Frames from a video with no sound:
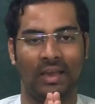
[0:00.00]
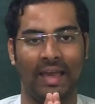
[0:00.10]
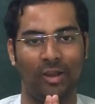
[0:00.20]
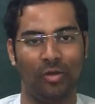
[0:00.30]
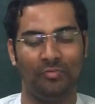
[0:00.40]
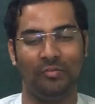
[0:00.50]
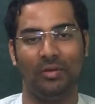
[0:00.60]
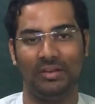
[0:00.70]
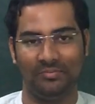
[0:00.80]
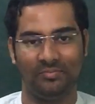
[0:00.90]
Hello
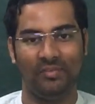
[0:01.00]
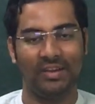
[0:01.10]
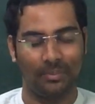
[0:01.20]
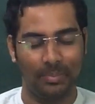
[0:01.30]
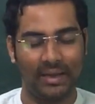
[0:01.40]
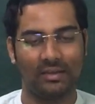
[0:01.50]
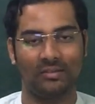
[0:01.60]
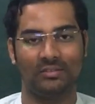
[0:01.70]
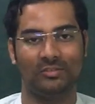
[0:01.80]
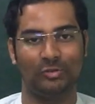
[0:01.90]
everyone, welcome
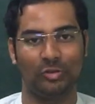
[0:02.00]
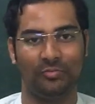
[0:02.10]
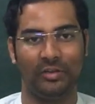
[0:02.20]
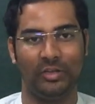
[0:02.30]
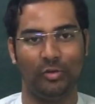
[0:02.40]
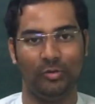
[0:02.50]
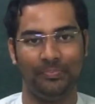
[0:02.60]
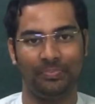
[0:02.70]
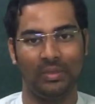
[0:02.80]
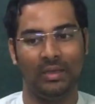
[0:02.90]
back to the
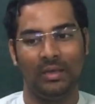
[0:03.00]
video.